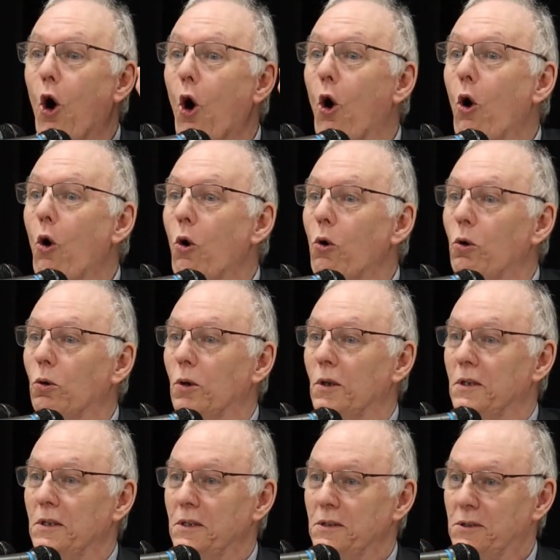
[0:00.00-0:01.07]

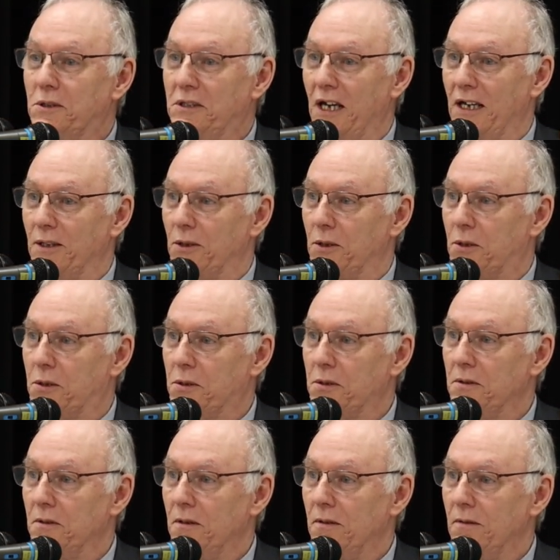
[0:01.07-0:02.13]
all sins,
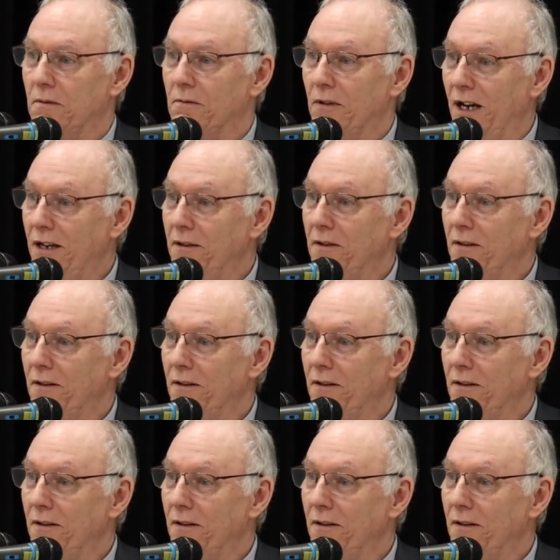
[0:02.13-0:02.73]
right?